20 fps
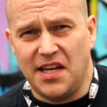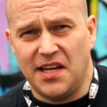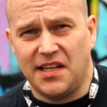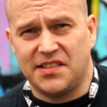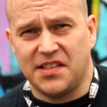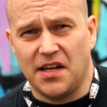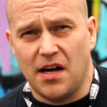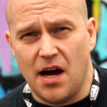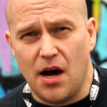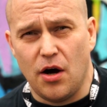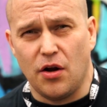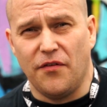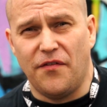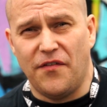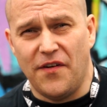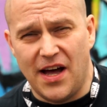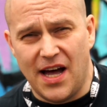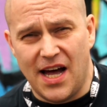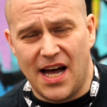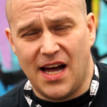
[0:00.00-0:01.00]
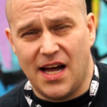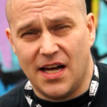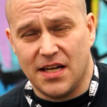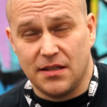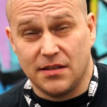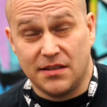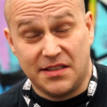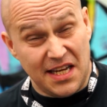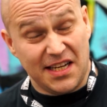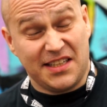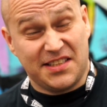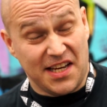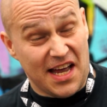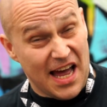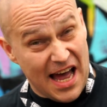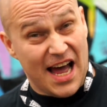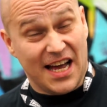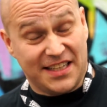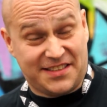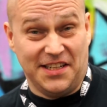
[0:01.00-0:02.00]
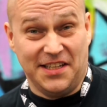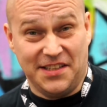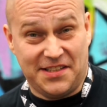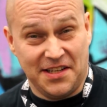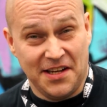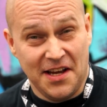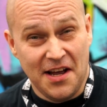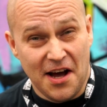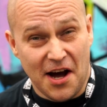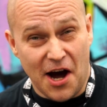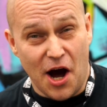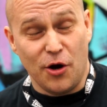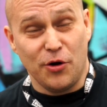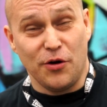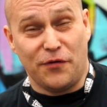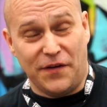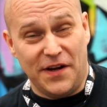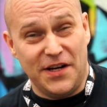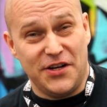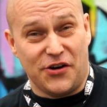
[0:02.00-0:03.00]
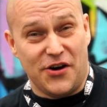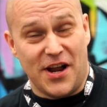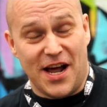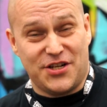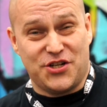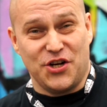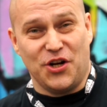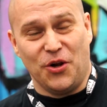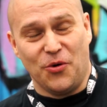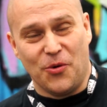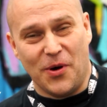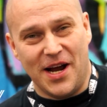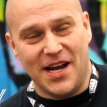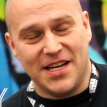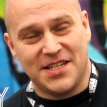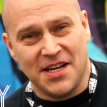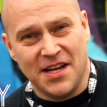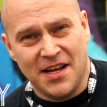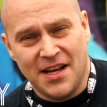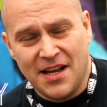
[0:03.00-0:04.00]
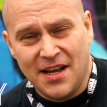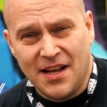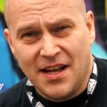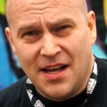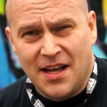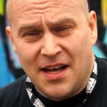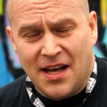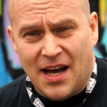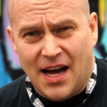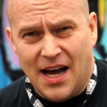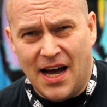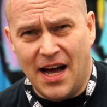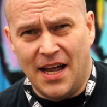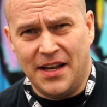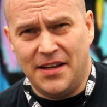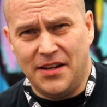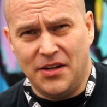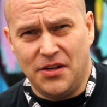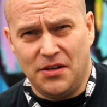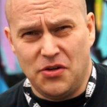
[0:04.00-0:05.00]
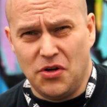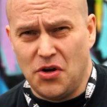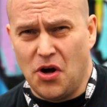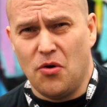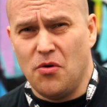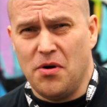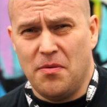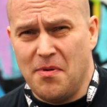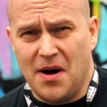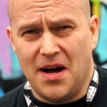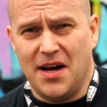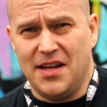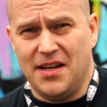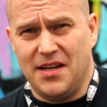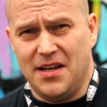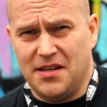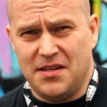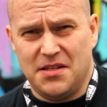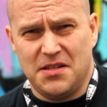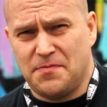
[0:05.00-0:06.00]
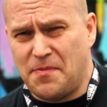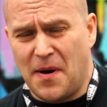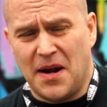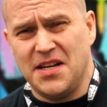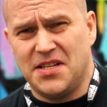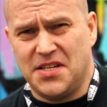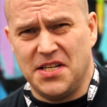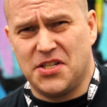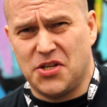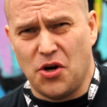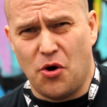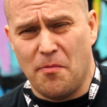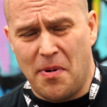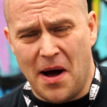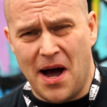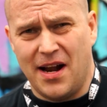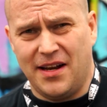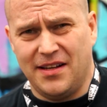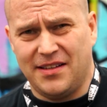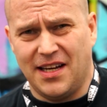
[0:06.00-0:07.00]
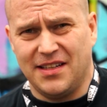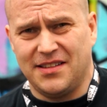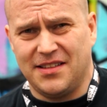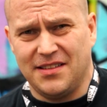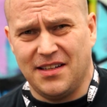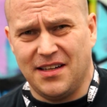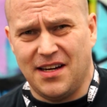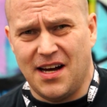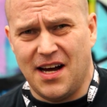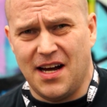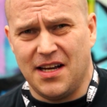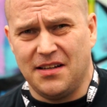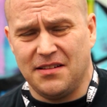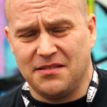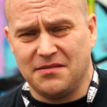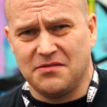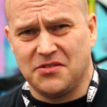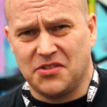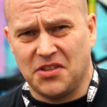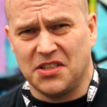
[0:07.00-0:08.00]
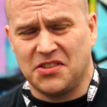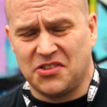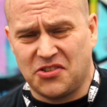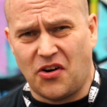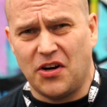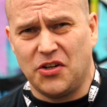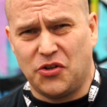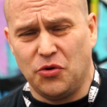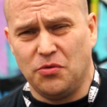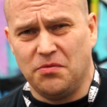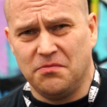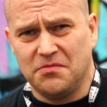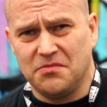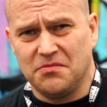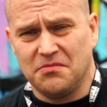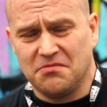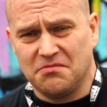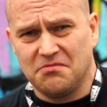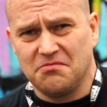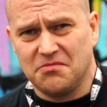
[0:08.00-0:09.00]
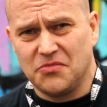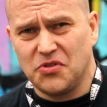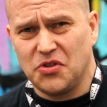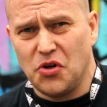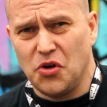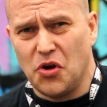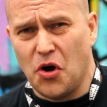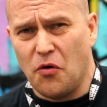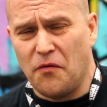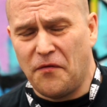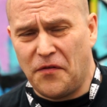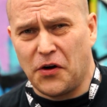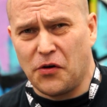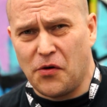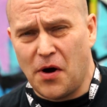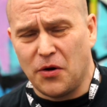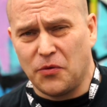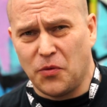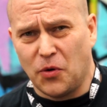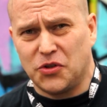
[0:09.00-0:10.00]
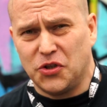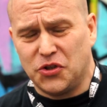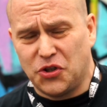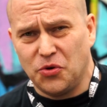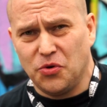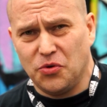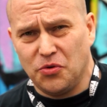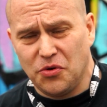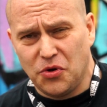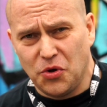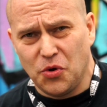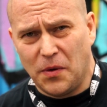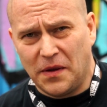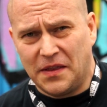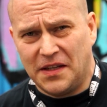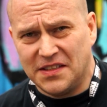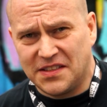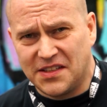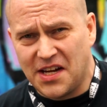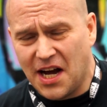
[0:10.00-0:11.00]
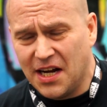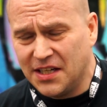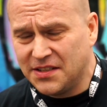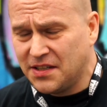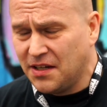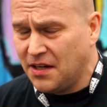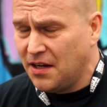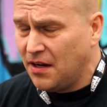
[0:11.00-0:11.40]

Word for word: kicks out of uh, kicks asses out of international ways. And uh, you know, my Spanish is so bad that I just try to, you know, figure out what to do, do with these guys